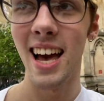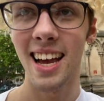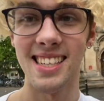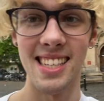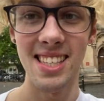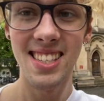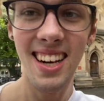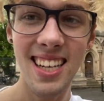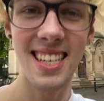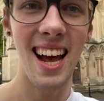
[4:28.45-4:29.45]
because it's
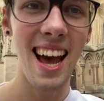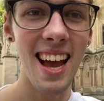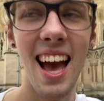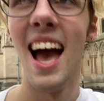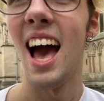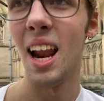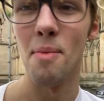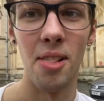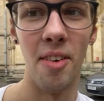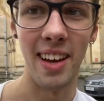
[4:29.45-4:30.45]
sunny today, and
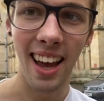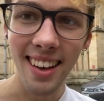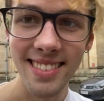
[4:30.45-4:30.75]
I'm loving it.